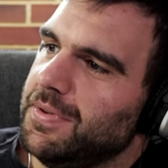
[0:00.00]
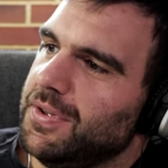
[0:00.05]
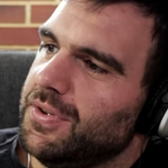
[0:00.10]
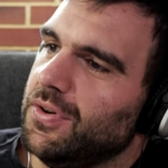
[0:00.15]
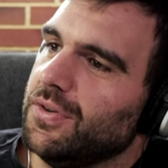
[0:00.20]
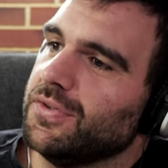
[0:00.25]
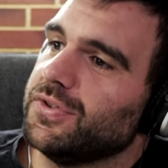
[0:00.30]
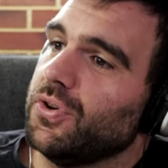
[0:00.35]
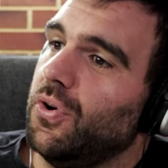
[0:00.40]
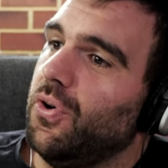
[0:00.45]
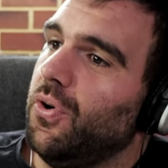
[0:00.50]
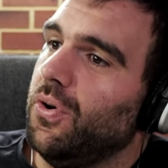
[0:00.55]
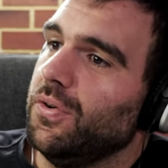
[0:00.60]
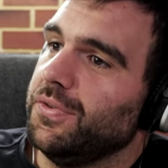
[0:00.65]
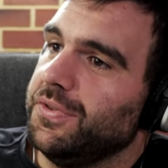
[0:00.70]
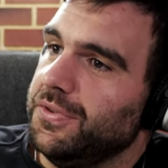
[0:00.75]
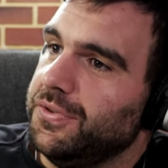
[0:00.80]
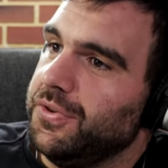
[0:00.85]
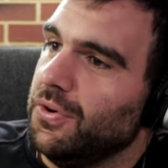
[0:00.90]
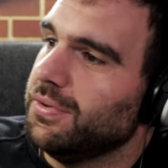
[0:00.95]
drones or
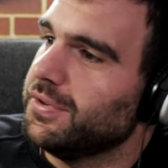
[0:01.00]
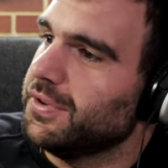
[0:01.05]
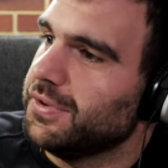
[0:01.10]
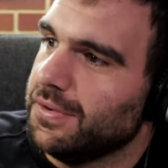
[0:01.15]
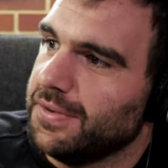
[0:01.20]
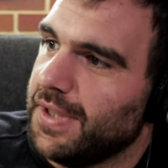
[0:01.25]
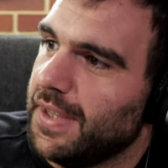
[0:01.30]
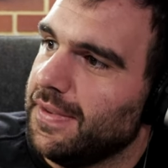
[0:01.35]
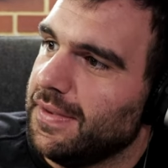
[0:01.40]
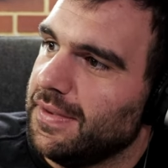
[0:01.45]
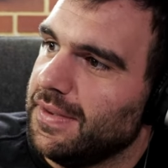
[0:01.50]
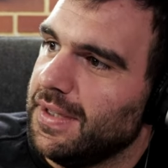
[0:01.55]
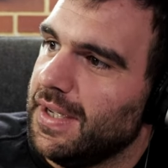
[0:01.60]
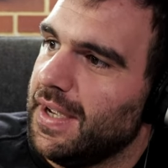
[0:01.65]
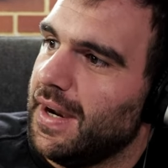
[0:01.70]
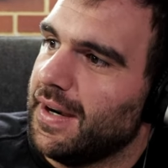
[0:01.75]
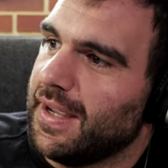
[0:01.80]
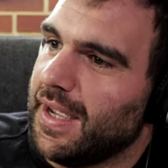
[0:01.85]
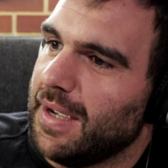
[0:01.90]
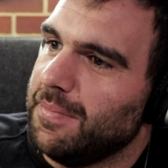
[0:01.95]
those drones that they
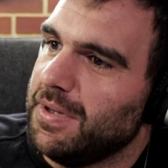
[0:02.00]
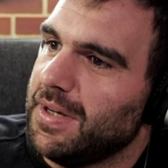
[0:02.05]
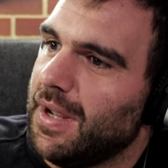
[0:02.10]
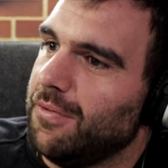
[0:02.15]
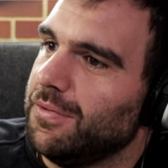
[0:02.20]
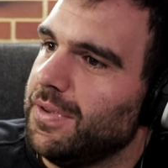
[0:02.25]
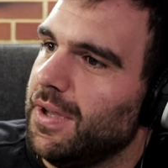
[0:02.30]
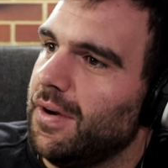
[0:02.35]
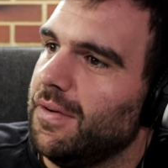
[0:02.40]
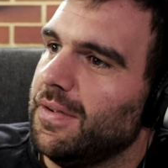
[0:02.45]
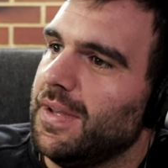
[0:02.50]
are coming out now?